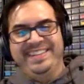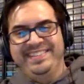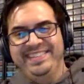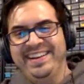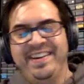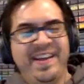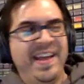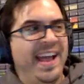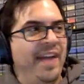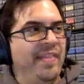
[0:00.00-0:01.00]
go in there.
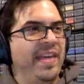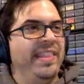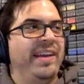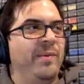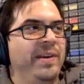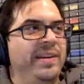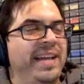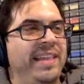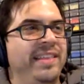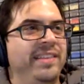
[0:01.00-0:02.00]
And then like one
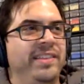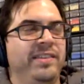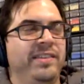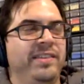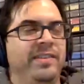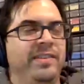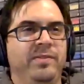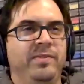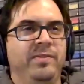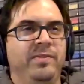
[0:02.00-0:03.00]
day the
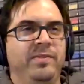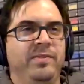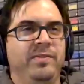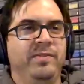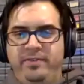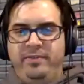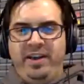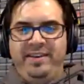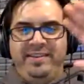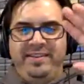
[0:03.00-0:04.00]
glass in the
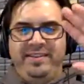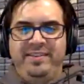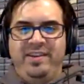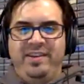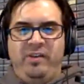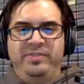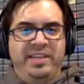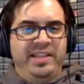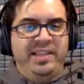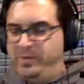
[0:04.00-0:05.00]
front, all of a
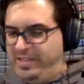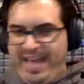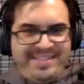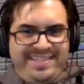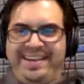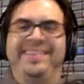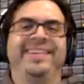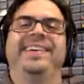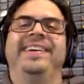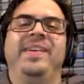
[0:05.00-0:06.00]
sudden there was glass there.
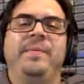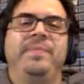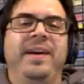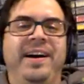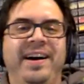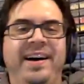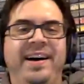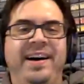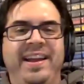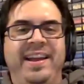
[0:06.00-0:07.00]
And I
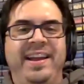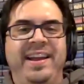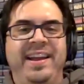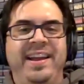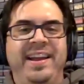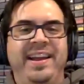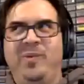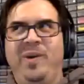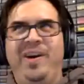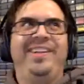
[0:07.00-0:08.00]
was like, now there's a
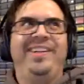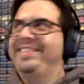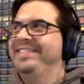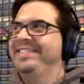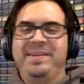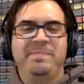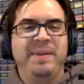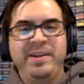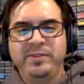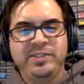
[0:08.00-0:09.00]
wall. But it
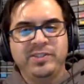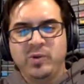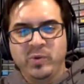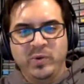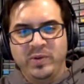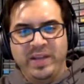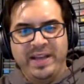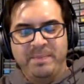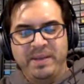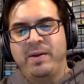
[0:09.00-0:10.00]
was just cool. Like,
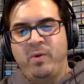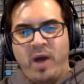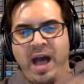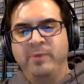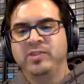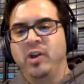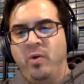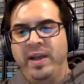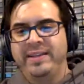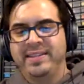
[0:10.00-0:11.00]
but I was
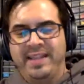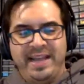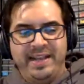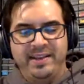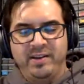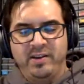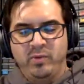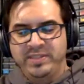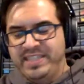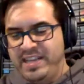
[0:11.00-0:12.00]
going to like
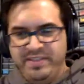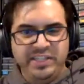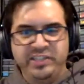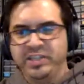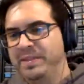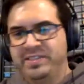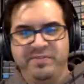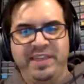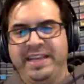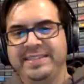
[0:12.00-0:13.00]
receive these shipments of
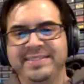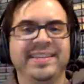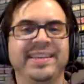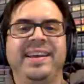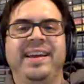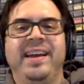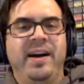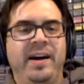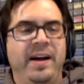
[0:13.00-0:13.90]
things. And